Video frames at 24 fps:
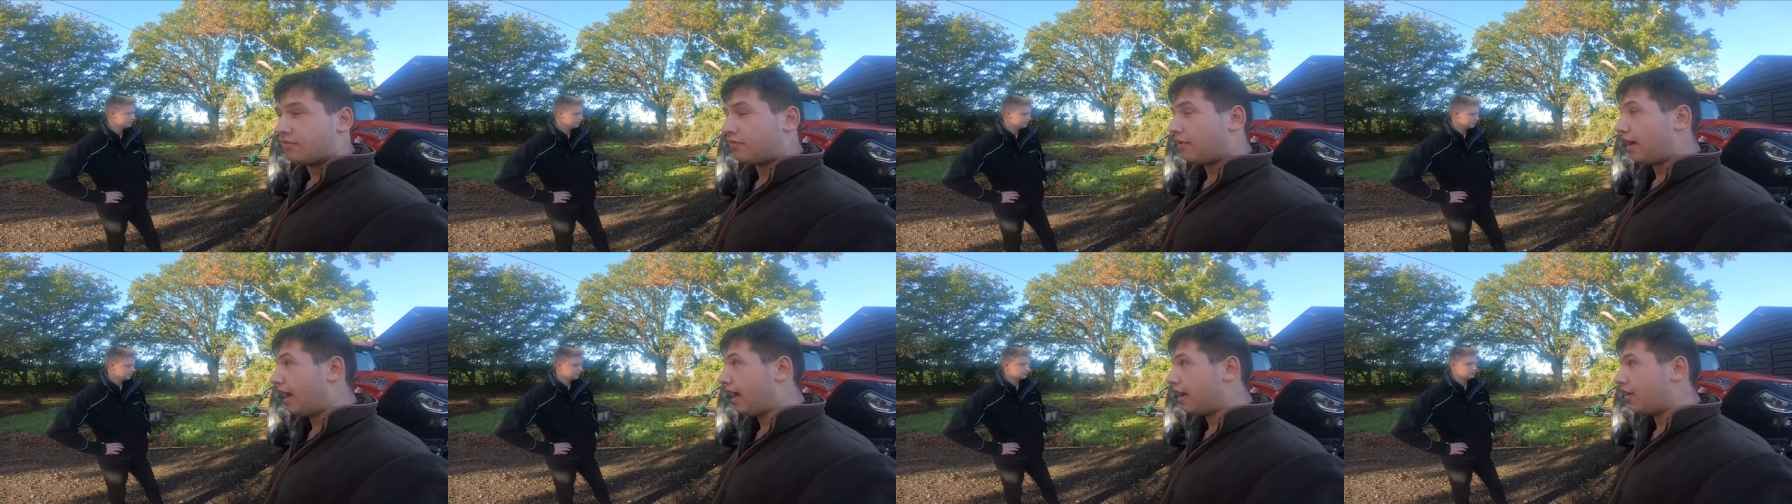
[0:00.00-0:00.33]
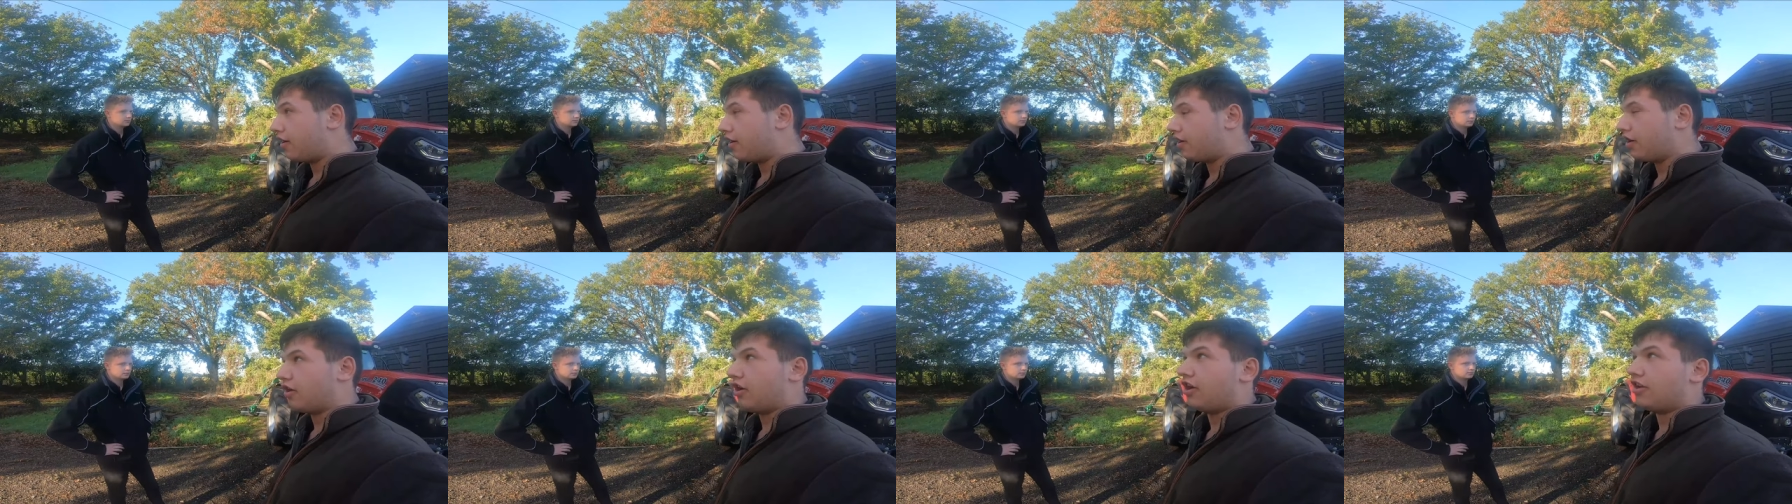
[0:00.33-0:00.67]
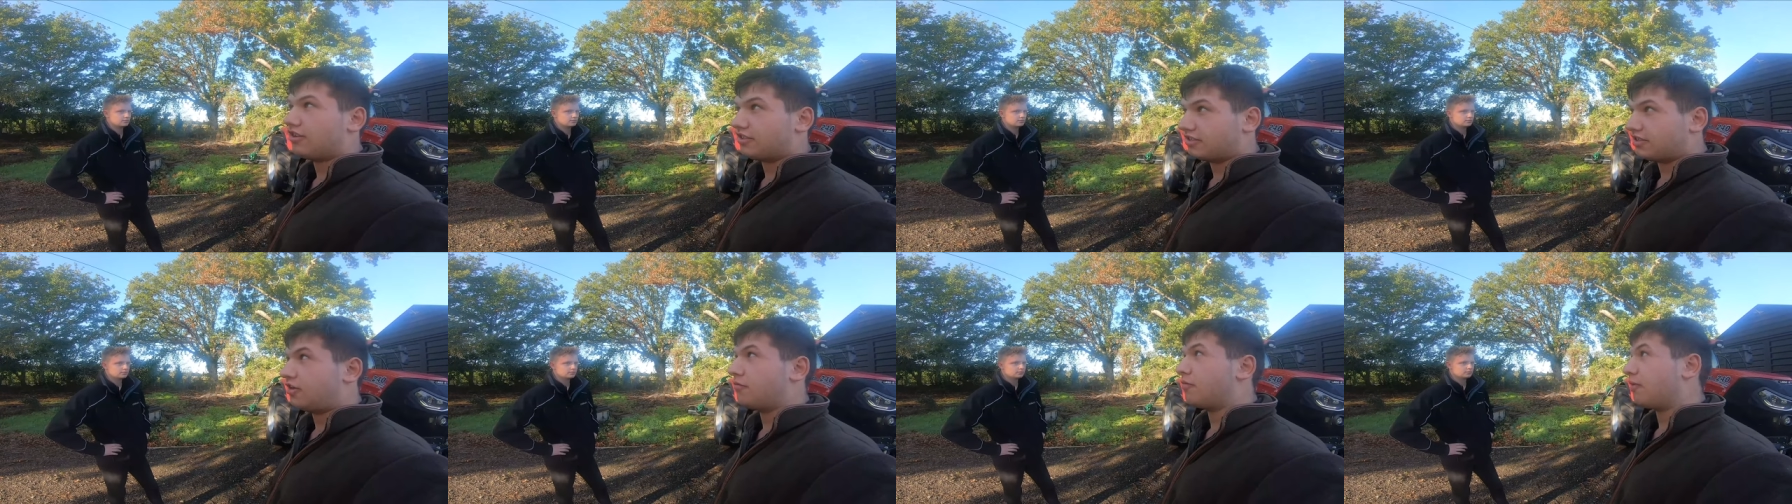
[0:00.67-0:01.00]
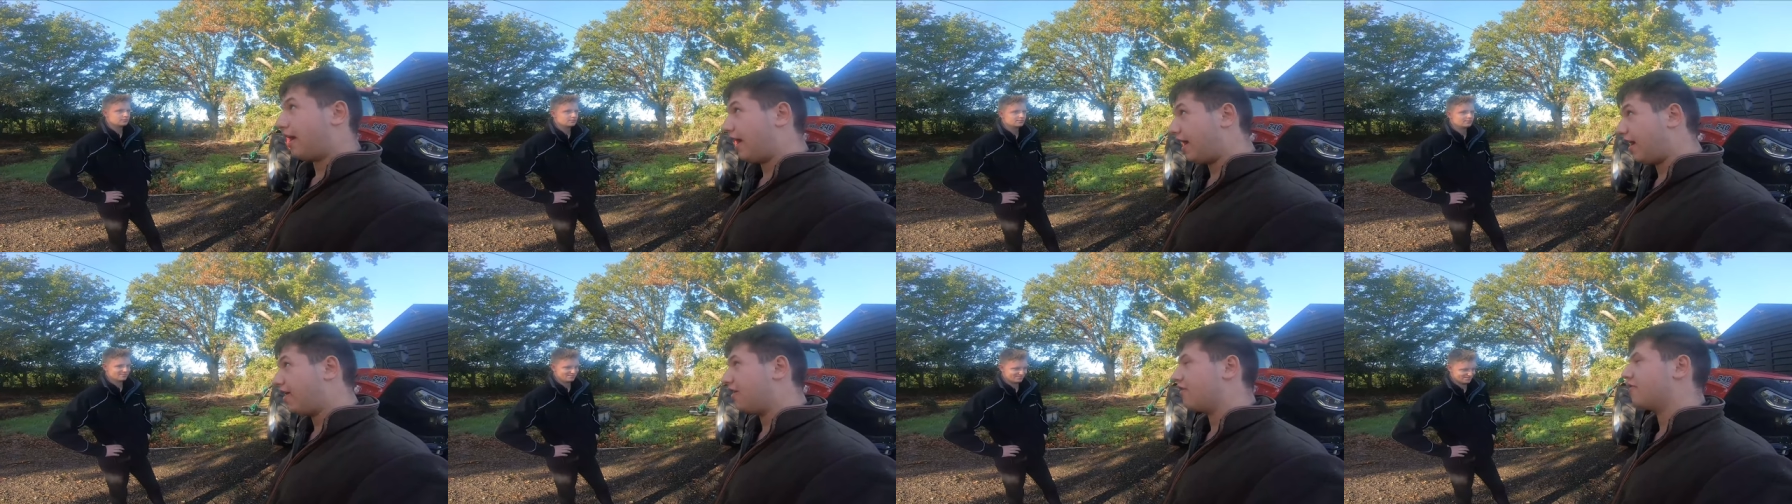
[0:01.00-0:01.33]
Power, no, Ernest Doe
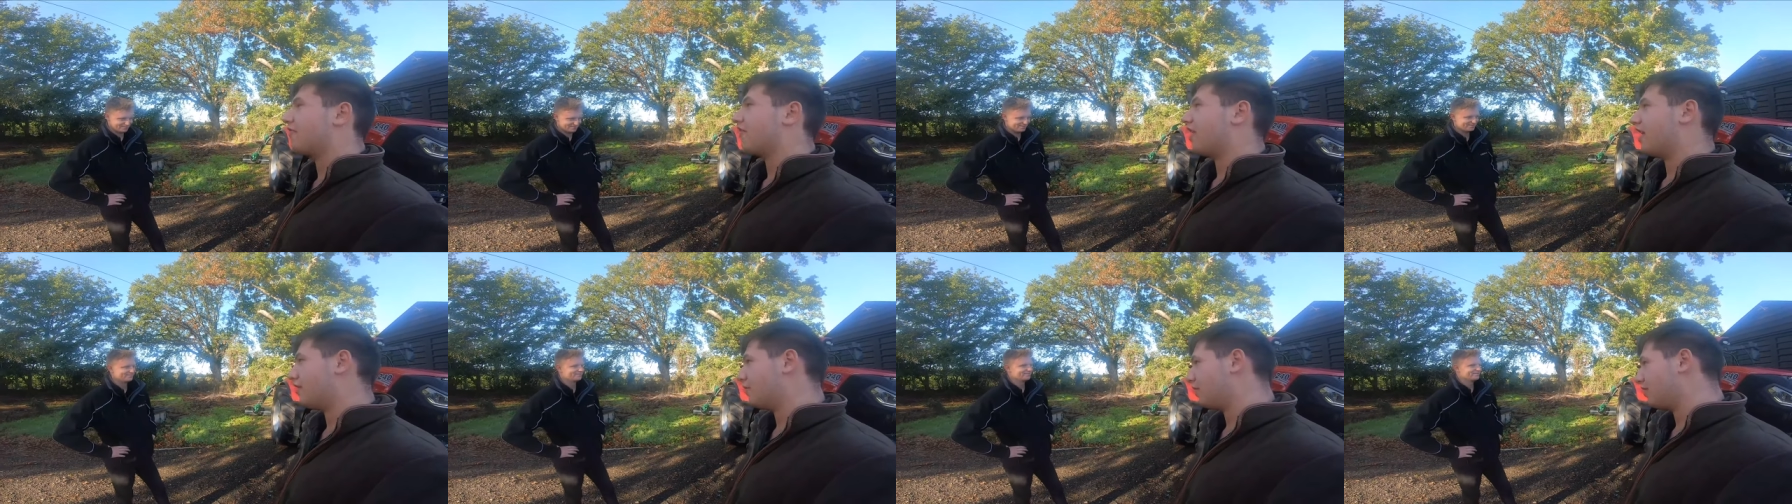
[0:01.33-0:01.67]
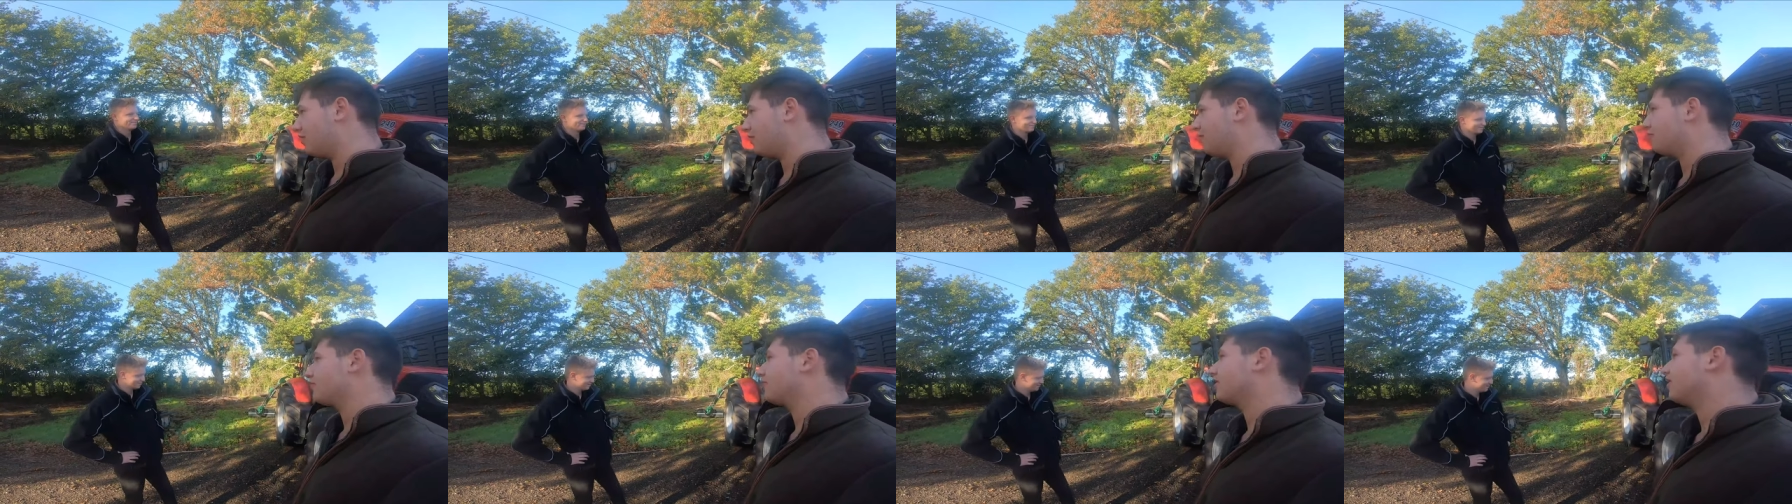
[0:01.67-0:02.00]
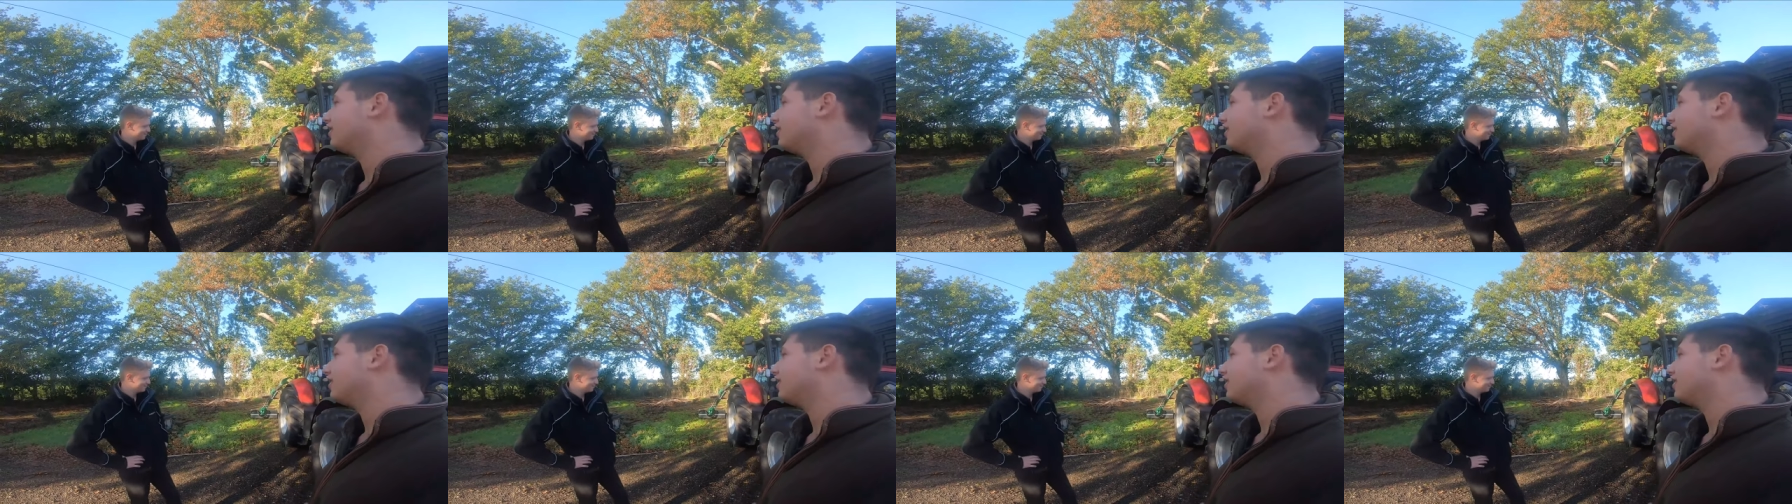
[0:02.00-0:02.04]
Power Framlingham,